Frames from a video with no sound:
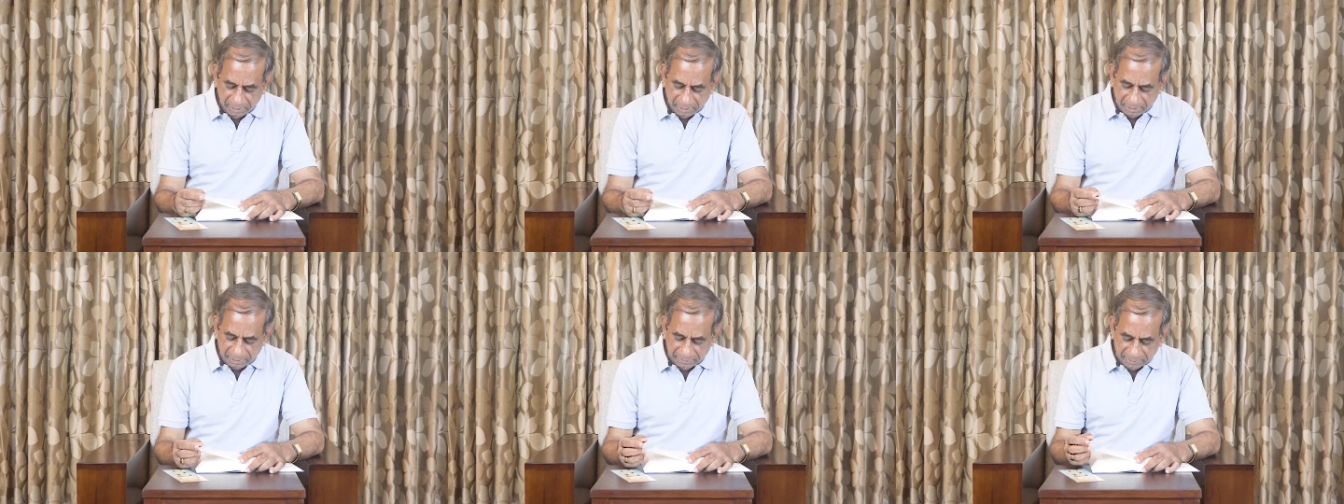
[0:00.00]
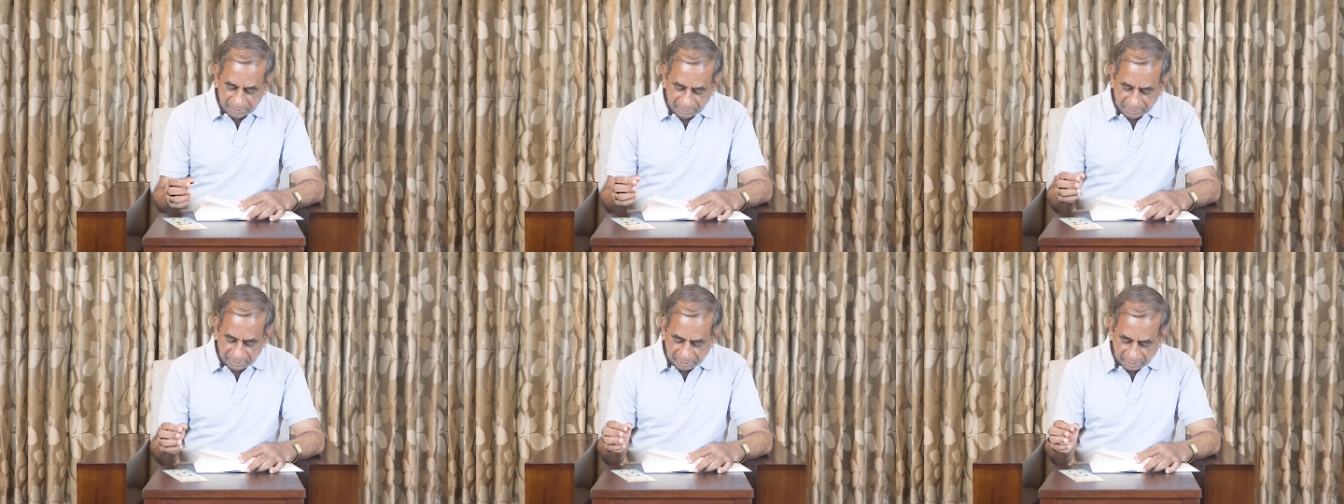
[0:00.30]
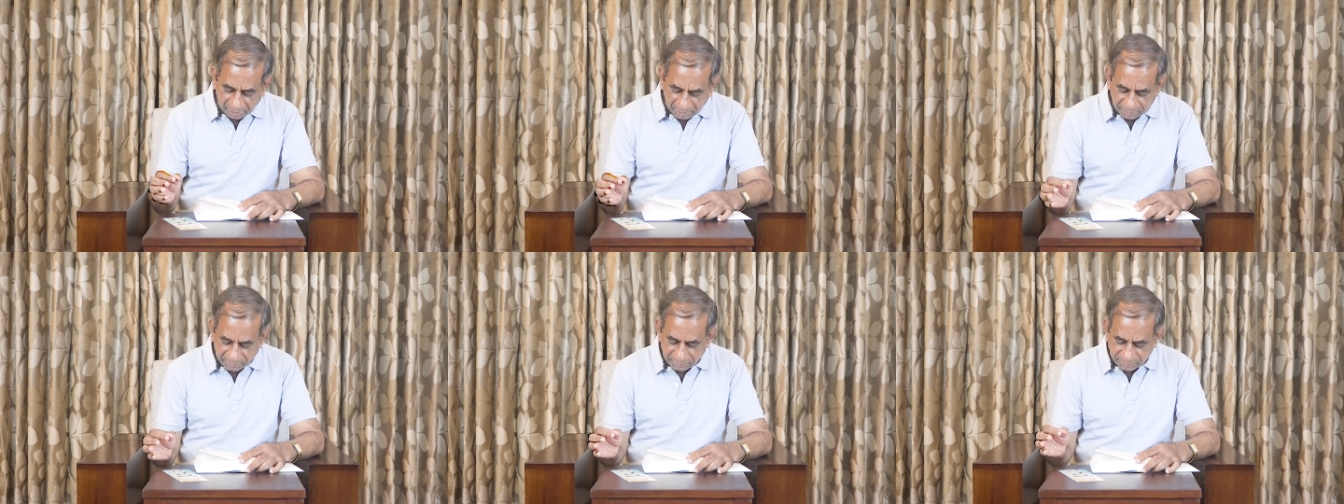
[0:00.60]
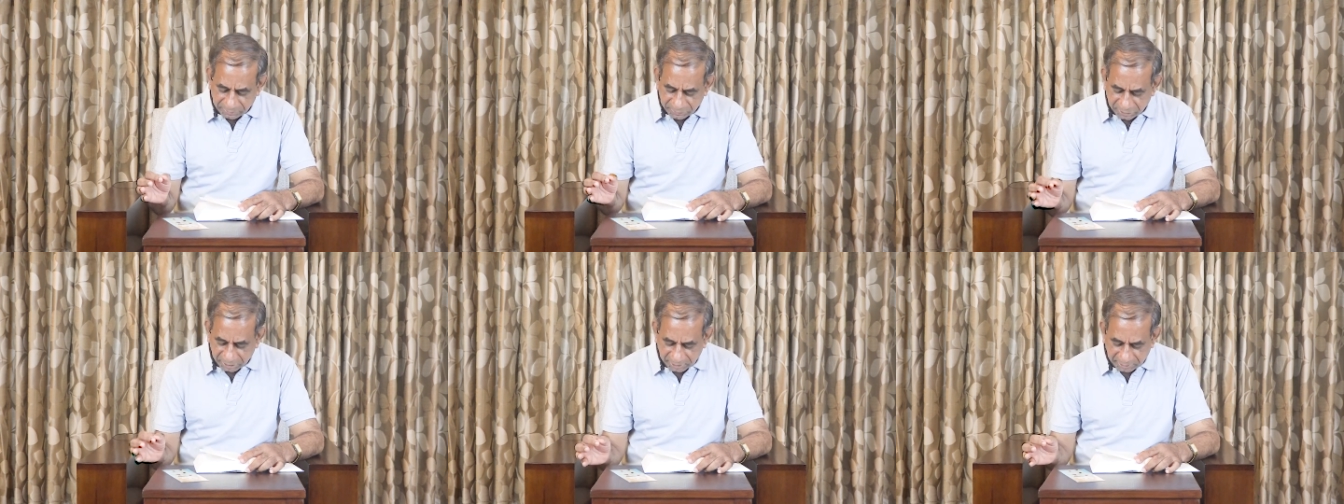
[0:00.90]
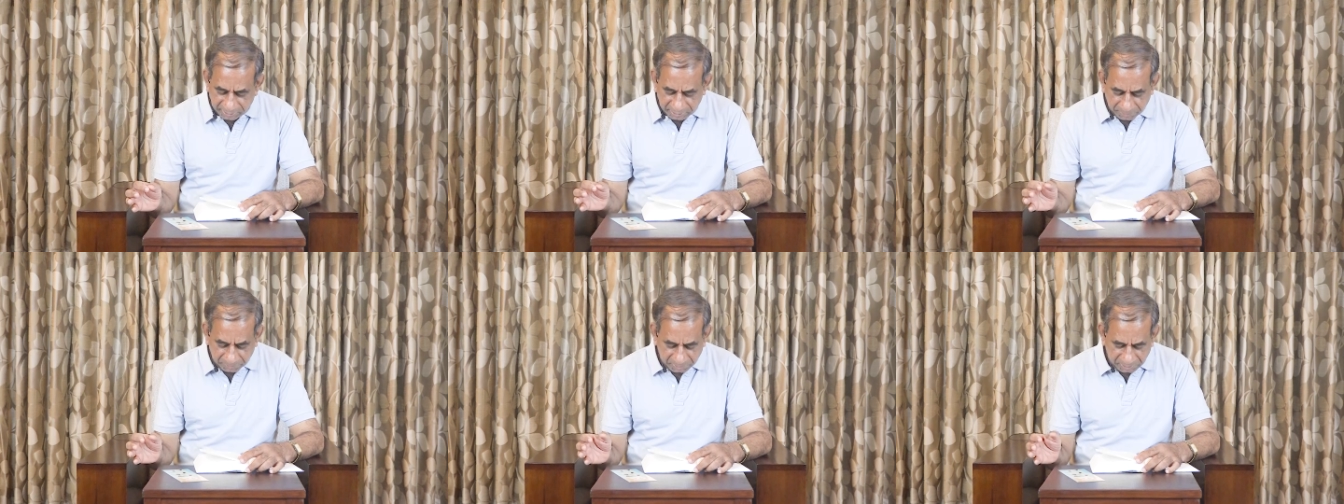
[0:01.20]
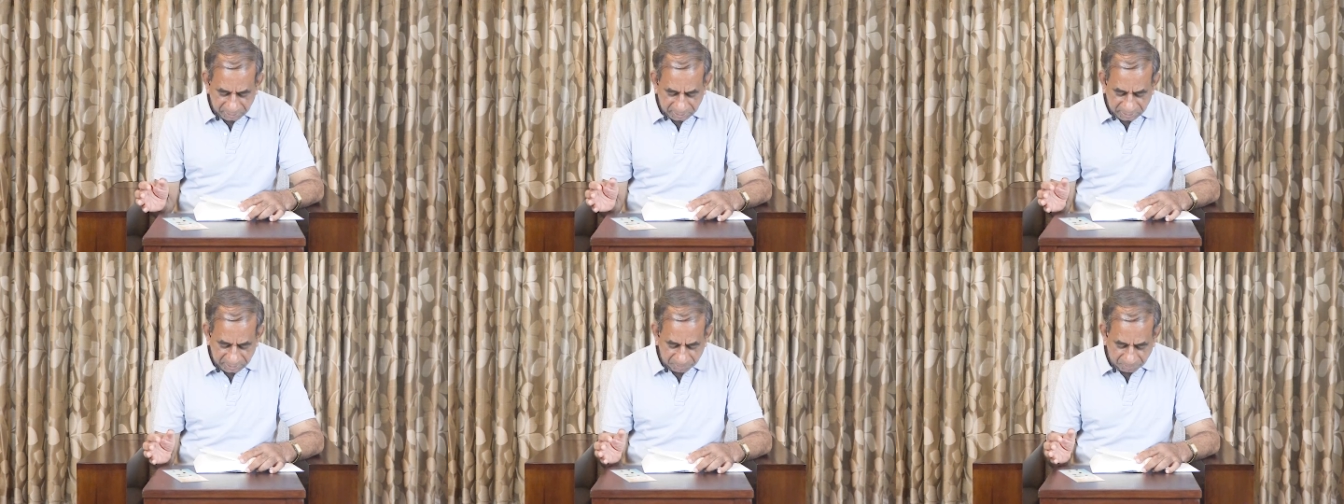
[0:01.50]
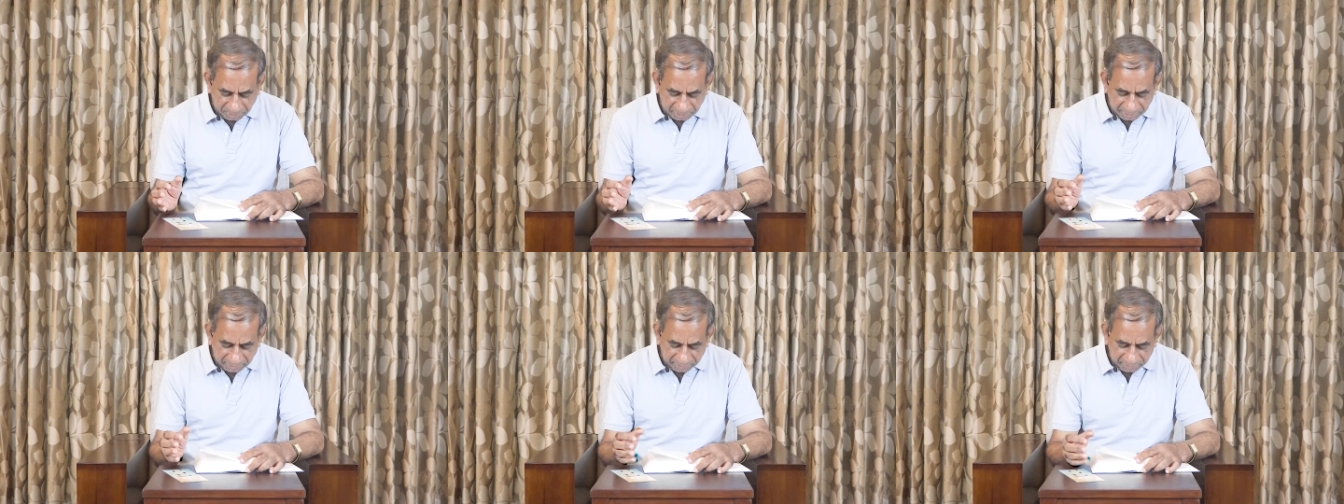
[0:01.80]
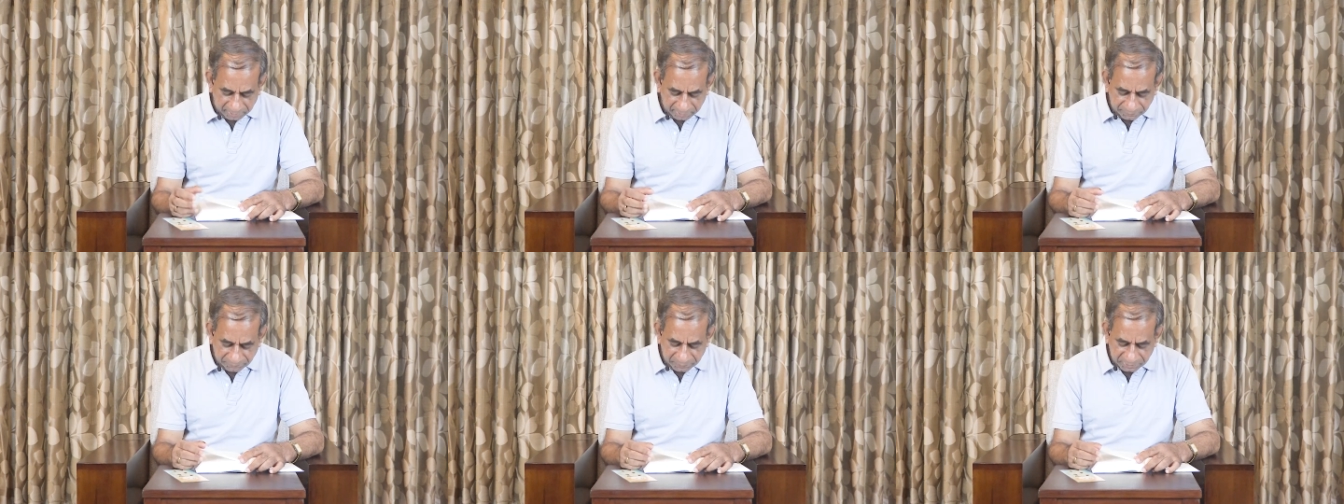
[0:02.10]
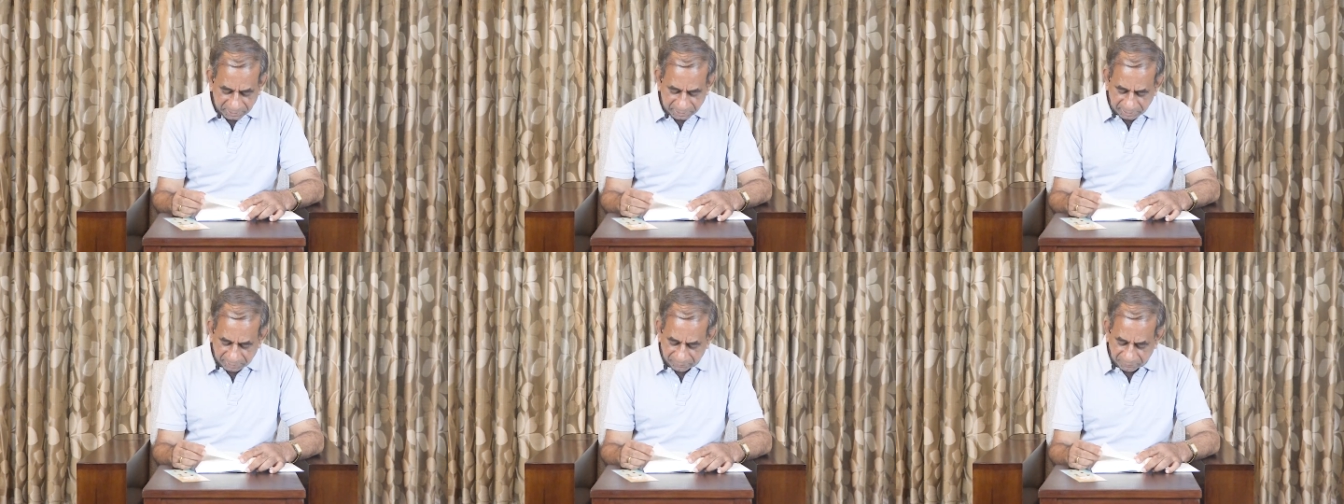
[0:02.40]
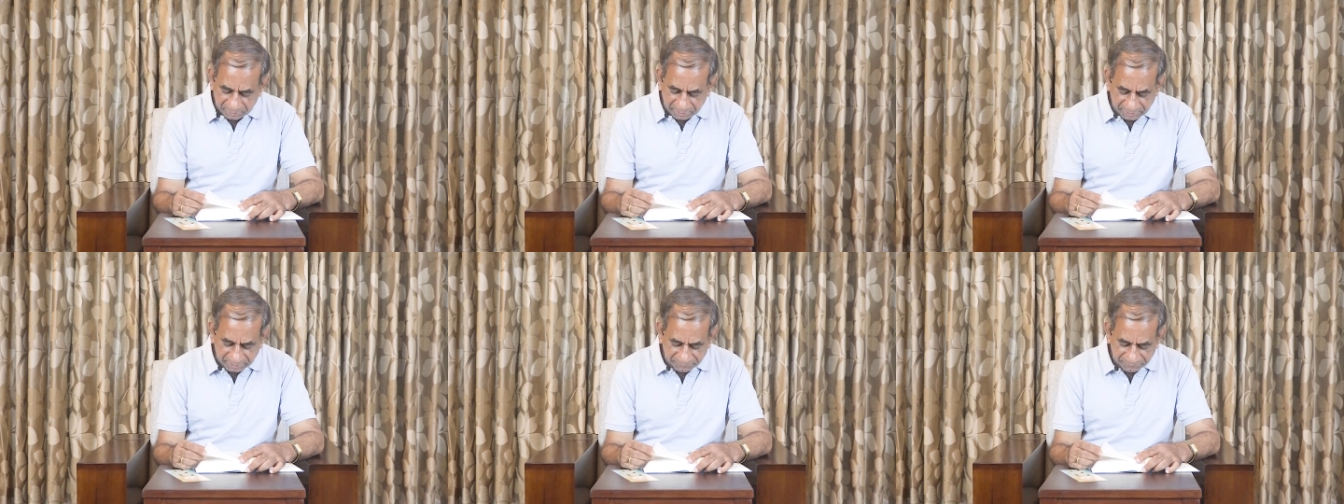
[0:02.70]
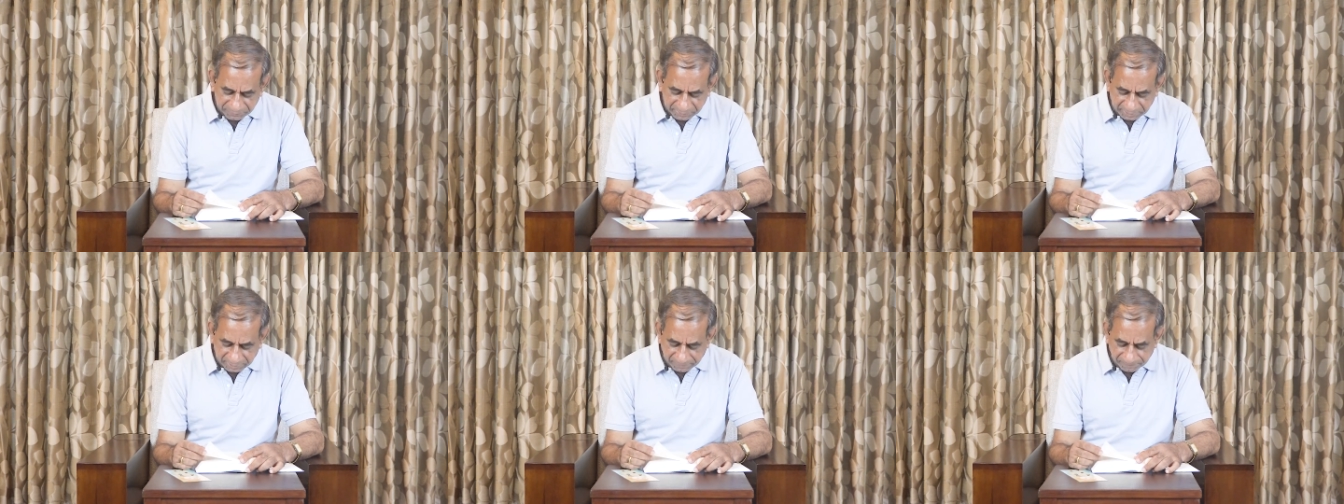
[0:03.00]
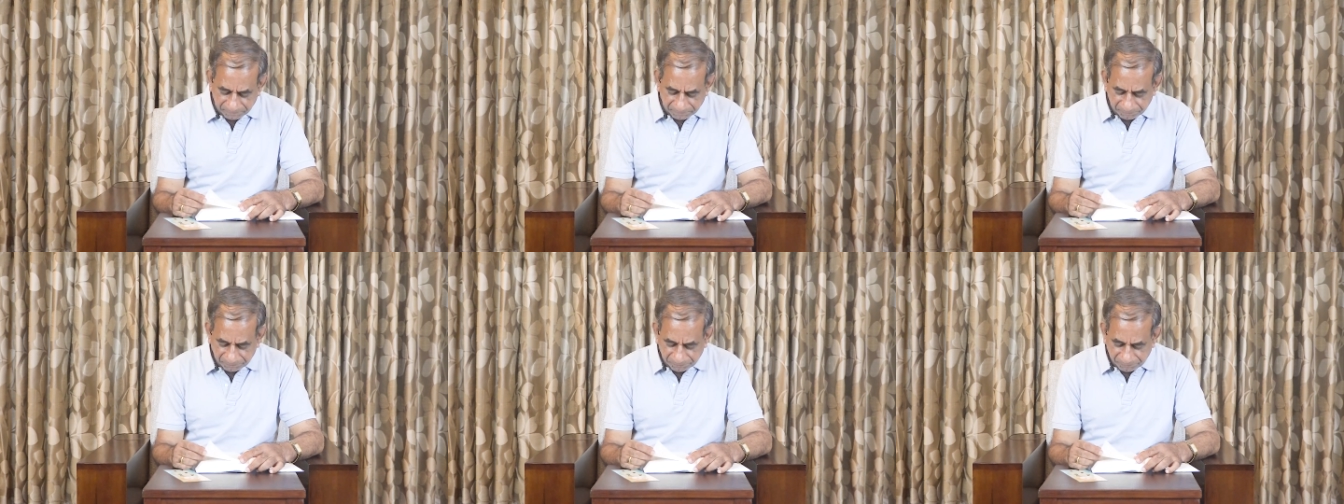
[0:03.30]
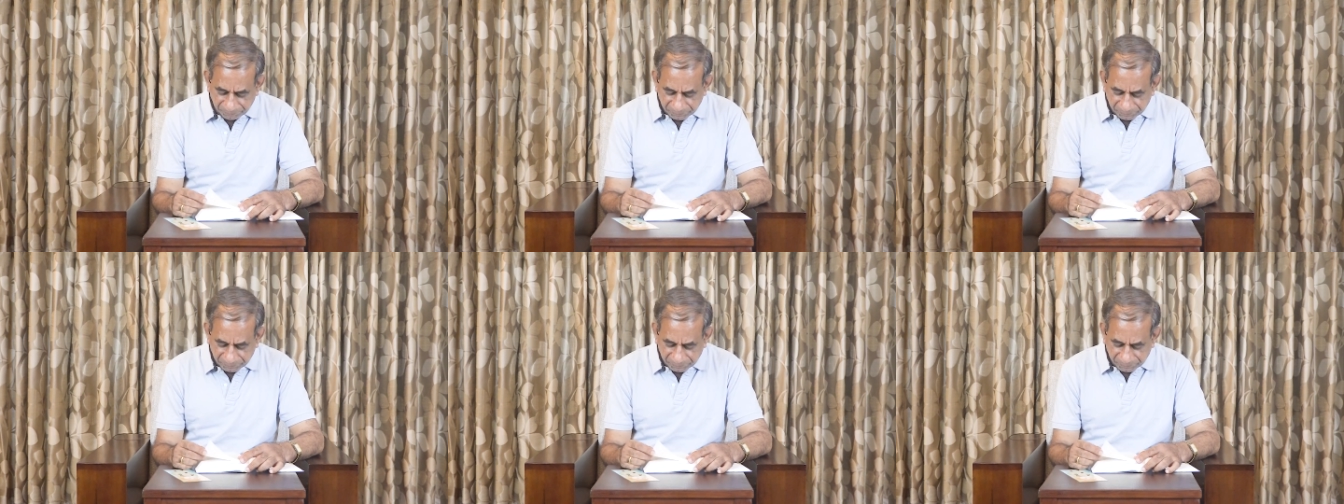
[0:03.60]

and thy unchangeable splendor which never leaves them